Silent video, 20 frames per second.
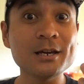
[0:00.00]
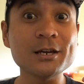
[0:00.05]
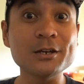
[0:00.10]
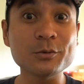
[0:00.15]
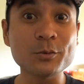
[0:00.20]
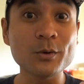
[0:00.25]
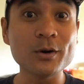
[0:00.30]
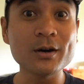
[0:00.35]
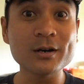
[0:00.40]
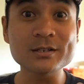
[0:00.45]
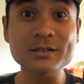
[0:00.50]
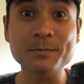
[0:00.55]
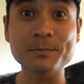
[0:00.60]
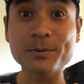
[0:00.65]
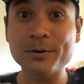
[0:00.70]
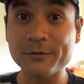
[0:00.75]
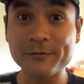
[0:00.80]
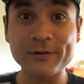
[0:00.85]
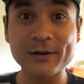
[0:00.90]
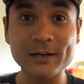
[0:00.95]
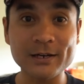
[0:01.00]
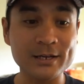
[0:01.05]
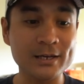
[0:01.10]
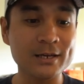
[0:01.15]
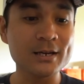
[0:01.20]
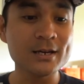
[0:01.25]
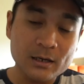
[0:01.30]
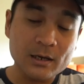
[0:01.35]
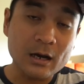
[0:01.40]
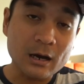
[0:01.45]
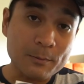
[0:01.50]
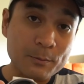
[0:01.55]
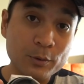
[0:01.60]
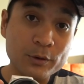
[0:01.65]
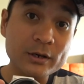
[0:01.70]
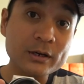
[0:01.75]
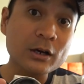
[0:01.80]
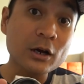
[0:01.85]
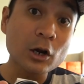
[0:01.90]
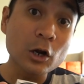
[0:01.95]
it works perfectly. I
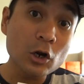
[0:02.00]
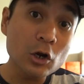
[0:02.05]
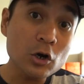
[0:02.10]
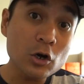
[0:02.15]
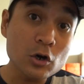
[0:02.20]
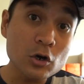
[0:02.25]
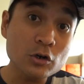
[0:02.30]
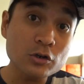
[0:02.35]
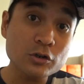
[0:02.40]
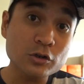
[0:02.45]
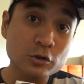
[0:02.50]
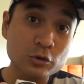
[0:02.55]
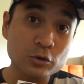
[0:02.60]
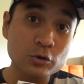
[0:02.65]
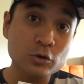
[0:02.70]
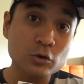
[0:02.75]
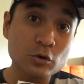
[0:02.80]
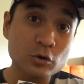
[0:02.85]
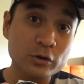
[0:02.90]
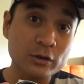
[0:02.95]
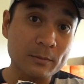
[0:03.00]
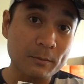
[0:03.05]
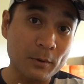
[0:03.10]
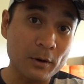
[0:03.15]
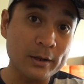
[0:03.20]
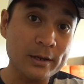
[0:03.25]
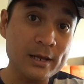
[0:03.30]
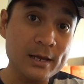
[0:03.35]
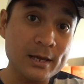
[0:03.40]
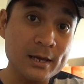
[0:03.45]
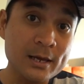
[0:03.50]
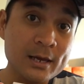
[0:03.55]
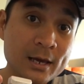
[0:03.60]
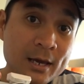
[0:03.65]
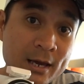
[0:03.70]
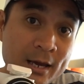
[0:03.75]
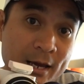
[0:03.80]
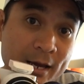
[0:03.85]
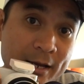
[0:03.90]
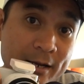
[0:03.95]
put it close to the body
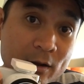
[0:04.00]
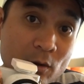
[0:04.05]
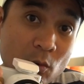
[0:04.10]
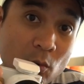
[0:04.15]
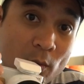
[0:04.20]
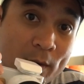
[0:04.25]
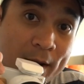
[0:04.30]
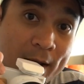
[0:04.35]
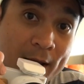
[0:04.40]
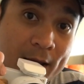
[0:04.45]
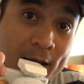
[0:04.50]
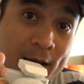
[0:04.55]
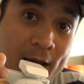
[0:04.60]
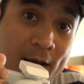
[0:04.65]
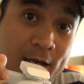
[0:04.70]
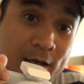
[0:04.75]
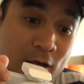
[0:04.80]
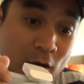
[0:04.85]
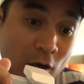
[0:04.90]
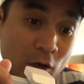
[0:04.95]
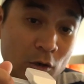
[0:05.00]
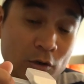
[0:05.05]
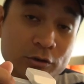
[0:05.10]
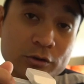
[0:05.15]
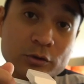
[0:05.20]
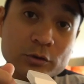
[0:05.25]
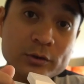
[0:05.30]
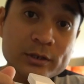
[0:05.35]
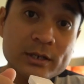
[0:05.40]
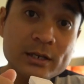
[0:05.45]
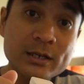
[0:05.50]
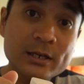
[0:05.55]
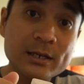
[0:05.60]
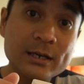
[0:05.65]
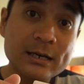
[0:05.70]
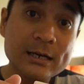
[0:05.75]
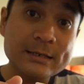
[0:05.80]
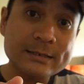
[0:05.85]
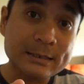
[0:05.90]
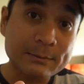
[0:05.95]
and I went close to
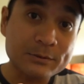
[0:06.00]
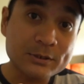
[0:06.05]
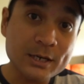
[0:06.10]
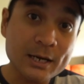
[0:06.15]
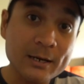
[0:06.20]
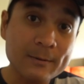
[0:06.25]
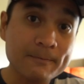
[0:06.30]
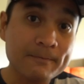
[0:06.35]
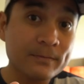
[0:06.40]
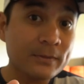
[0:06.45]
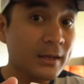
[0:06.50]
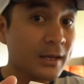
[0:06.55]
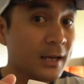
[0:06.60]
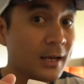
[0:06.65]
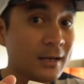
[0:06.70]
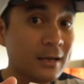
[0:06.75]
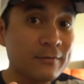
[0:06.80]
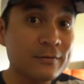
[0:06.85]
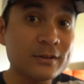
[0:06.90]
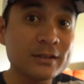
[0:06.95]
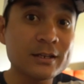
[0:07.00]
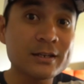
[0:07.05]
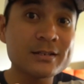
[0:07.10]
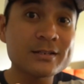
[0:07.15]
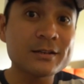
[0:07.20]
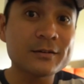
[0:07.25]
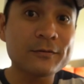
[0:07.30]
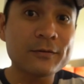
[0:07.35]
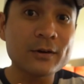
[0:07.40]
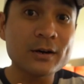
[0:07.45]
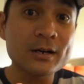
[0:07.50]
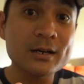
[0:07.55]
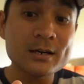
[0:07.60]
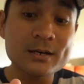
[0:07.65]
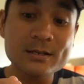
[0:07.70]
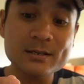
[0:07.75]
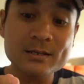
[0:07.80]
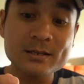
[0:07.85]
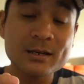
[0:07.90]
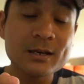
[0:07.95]
the subject and everything is in
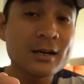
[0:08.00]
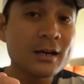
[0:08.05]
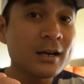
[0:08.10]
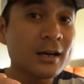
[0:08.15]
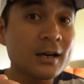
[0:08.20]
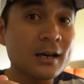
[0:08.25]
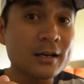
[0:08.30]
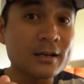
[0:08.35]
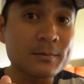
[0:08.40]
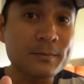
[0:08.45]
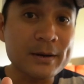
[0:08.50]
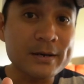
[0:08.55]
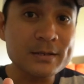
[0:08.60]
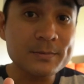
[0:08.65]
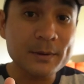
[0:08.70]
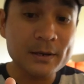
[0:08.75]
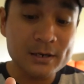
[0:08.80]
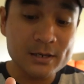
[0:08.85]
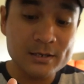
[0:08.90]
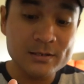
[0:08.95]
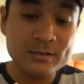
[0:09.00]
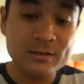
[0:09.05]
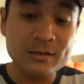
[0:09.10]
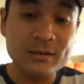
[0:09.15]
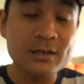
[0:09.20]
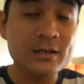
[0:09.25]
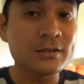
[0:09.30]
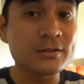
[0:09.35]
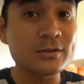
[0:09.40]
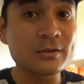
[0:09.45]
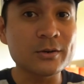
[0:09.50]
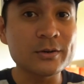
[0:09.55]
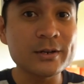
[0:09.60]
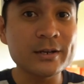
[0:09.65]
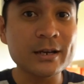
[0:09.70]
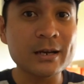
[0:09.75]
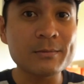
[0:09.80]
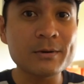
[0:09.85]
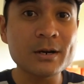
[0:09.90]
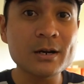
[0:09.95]
focus. And the best part is in
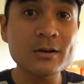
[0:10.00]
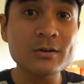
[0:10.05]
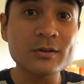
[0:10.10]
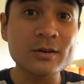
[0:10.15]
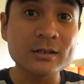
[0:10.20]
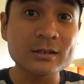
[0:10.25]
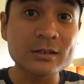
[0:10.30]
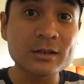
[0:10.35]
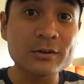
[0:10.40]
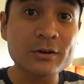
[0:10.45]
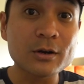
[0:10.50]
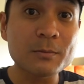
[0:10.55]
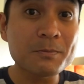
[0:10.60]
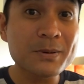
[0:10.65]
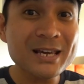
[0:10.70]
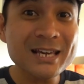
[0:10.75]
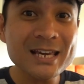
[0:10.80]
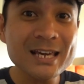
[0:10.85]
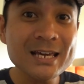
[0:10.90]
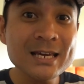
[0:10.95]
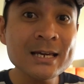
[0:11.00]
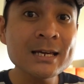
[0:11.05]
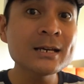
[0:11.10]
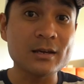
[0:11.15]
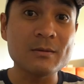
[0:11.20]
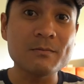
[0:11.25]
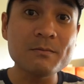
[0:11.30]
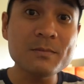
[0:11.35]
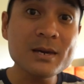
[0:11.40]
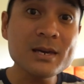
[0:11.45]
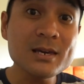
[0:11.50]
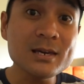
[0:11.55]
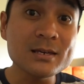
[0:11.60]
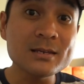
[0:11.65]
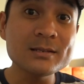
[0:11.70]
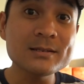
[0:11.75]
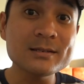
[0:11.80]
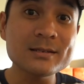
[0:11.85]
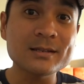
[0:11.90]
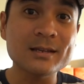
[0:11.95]
Sony camera, you can turn on peaking. It
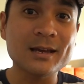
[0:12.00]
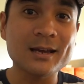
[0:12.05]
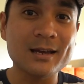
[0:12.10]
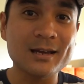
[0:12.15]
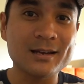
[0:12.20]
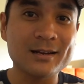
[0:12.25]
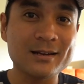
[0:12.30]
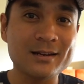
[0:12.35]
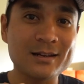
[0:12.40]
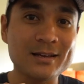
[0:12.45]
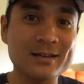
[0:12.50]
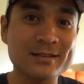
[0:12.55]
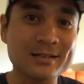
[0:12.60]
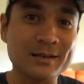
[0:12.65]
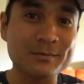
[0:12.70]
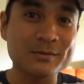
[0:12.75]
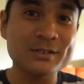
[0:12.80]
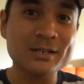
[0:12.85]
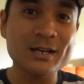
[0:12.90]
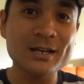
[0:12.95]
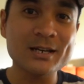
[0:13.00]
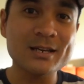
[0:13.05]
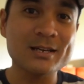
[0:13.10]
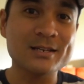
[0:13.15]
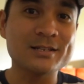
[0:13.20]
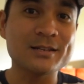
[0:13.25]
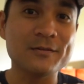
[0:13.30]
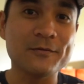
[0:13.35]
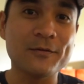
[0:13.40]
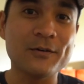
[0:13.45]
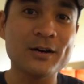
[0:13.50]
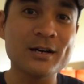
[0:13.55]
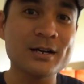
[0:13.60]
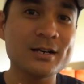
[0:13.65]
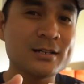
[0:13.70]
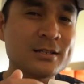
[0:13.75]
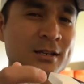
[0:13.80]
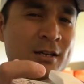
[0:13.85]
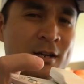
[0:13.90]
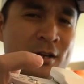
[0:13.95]
means that the subject is in
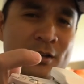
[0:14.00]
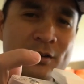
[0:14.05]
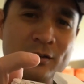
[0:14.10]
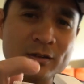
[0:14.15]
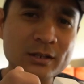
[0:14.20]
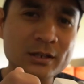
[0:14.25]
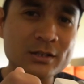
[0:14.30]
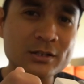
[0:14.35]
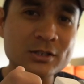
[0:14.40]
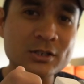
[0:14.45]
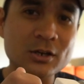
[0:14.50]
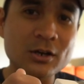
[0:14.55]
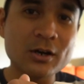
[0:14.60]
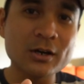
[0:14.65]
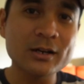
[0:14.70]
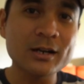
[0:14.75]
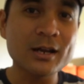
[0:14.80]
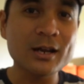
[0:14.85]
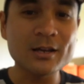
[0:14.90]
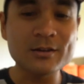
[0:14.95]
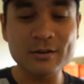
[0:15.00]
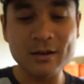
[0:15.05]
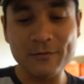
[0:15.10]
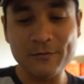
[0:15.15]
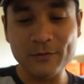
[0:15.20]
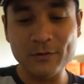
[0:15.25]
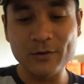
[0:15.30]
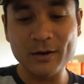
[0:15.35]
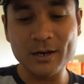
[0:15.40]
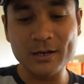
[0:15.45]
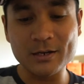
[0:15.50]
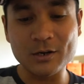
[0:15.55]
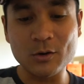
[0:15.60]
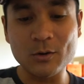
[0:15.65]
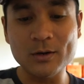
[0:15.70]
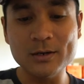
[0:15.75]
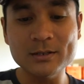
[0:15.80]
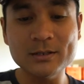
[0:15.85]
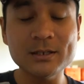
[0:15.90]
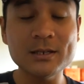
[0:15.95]
focus. You take a shot and you have a look at the
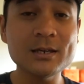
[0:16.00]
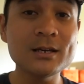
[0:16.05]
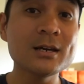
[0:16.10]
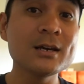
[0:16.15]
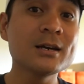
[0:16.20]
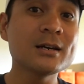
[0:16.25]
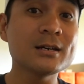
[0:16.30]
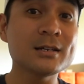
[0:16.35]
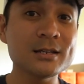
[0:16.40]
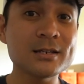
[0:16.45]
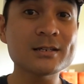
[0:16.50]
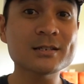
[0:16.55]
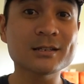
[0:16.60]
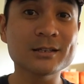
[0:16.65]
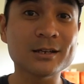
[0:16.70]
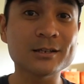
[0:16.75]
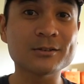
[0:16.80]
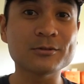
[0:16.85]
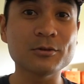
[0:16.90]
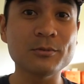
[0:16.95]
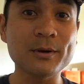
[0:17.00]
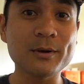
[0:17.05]
quality. It is not too